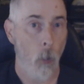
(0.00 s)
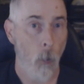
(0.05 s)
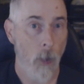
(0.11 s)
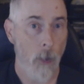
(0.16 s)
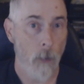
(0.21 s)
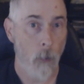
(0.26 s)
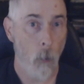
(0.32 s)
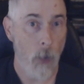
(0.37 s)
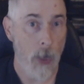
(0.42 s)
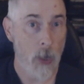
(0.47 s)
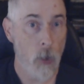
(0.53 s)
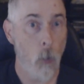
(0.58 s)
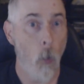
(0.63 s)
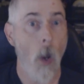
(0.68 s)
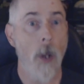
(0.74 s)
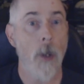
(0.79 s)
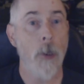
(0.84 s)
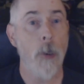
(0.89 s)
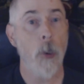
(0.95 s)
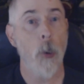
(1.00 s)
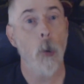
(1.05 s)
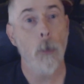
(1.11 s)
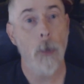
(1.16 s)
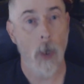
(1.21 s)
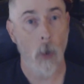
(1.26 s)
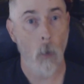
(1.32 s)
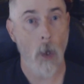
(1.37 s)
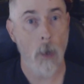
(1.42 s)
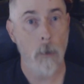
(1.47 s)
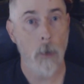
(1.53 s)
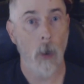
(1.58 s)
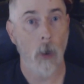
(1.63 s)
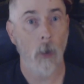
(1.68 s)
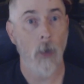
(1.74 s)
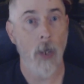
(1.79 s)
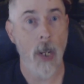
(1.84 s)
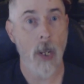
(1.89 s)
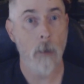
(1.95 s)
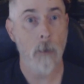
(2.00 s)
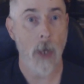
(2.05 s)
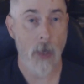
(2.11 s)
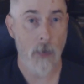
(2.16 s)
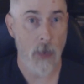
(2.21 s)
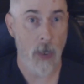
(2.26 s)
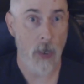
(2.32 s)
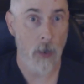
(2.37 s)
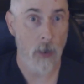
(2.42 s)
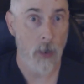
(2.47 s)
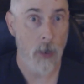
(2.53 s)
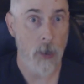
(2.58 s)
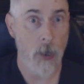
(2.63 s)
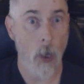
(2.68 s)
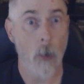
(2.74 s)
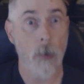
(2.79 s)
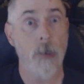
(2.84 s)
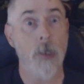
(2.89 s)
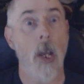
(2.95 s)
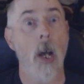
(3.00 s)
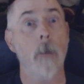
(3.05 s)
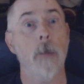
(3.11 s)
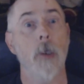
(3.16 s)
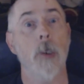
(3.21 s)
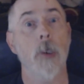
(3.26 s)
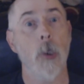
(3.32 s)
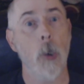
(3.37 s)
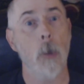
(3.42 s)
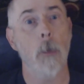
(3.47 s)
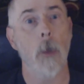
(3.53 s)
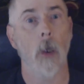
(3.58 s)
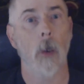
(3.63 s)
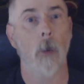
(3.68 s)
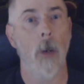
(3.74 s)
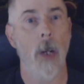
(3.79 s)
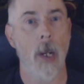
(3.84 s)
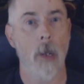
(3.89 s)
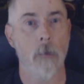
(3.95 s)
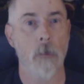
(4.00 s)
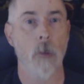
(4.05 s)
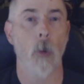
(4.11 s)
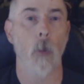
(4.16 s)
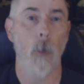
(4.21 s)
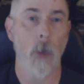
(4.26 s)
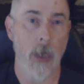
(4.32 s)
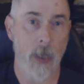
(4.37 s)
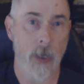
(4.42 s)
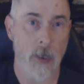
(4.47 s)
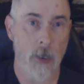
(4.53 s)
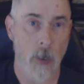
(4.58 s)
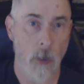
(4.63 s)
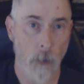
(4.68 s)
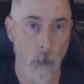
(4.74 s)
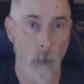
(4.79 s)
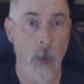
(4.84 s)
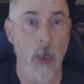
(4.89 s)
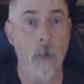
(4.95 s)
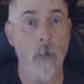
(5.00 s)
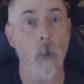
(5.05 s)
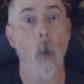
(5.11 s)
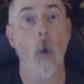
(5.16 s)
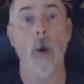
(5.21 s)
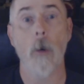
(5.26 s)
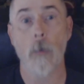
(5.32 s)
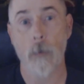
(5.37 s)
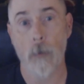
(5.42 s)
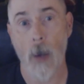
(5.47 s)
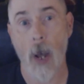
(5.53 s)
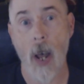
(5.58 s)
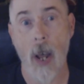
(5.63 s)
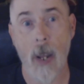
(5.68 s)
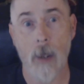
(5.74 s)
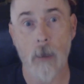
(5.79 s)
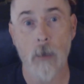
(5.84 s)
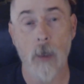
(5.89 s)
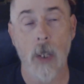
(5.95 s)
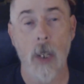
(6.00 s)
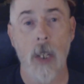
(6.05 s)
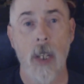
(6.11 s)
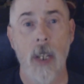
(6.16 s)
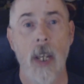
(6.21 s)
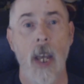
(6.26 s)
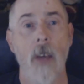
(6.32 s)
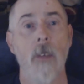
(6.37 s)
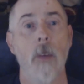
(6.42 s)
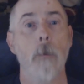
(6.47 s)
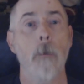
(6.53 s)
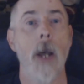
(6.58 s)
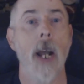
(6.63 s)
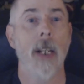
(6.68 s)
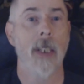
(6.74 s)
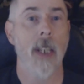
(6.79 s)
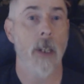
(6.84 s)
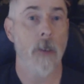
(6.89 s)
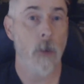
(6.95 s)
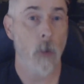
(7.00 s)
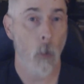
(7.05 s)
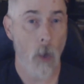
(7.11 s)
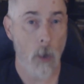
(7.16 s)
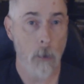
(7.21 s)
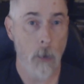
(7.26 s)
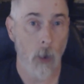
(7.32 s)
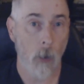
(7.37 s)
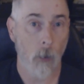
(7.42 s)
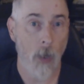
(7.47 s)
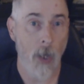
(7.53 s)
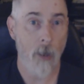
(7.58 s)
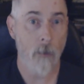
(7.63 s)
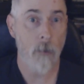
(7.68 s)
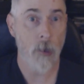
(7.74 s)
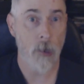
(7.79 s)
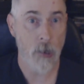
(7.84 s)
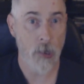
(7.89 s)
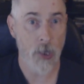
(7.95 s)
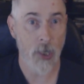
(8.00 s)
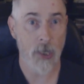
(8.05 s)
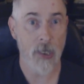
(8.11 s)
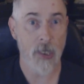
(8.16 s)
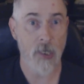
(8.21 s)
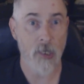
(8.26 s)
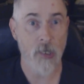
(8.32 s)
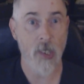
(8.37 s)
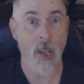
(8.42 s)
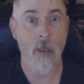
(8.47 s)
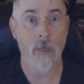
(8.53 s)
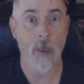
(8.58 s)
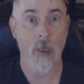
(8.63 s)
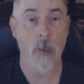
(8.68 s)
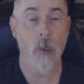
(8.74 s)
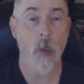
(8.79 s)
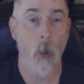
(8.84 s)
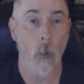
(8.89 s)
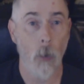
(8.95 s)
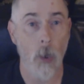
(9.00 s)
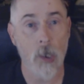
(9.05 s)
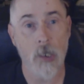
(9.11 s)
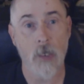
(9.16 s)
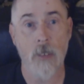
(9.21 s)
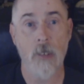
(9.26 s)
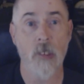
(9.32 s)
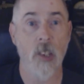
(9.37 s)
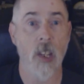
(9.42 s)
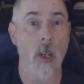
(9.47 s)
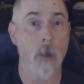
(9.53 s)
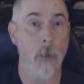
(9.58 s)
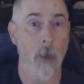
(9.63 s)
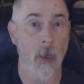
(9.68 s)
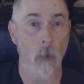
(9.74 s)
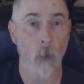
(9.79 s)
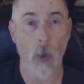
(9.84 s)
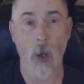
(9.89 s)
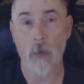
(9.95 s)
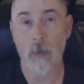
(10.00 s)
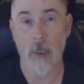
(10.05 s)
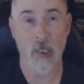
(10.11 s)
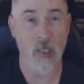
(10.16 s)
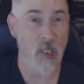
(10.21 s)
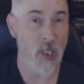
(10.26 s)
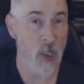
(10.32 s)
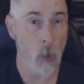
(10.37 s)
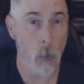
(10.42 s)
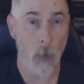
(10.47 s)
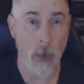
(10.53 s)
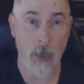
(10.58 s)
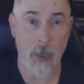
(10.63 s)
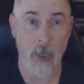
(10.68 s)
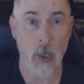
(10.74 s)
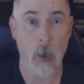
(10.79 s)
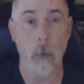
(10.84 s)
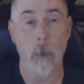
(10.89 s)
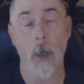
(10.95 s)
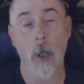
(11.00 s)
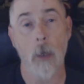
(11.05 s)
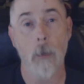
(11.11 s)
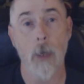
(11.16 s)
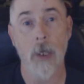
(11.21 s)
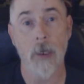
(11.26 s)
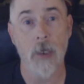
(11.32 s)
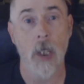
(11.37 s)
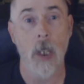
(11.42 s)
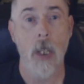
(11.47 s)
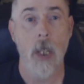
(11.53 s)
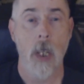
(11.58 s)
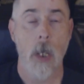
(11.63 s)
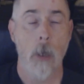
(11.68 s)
with weeks 1 and 2 being 1 milligram, and then dose up to 2 milligrams for weeks 3, 4, and 5, and then back down to 1 milligram for 6 and 7. So originally this is going to be a roughly 6-week experiment,